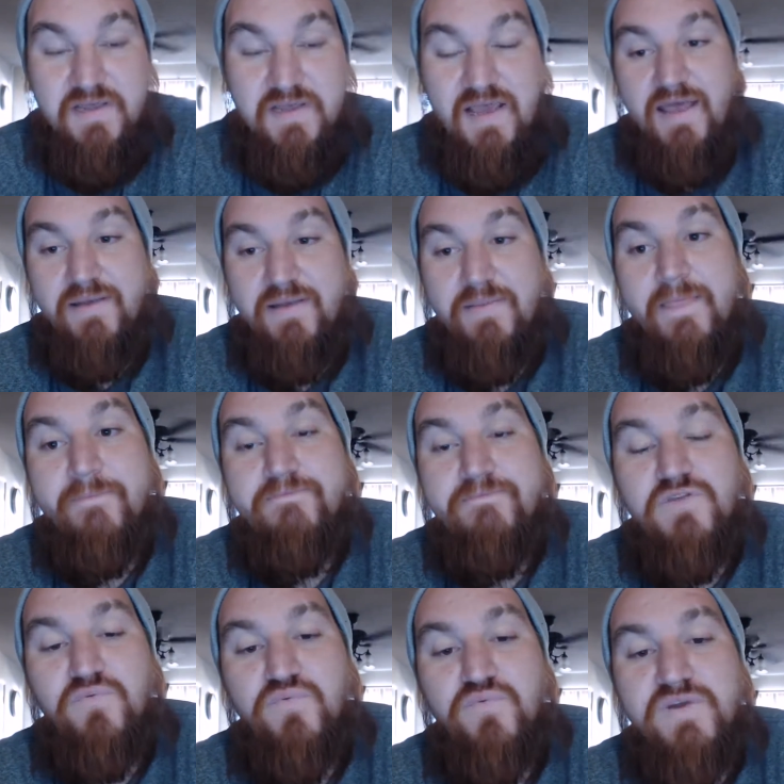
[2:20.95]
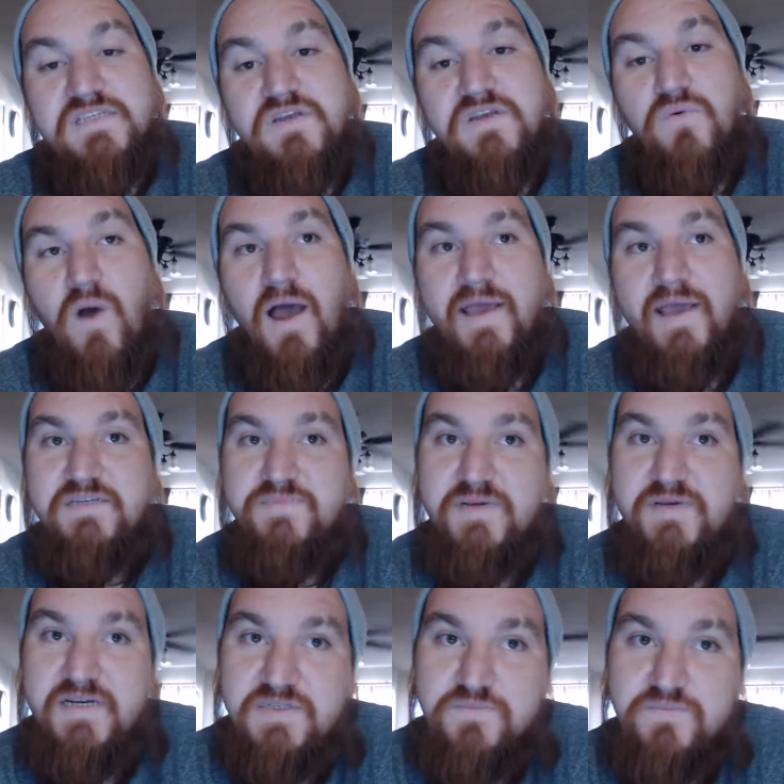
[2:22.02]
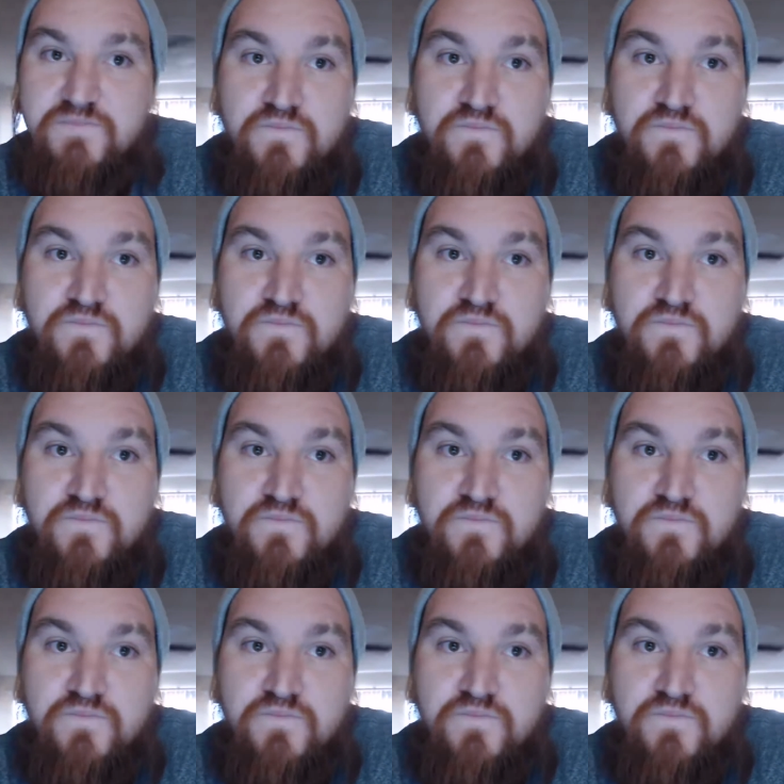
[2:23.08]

And the reason why is because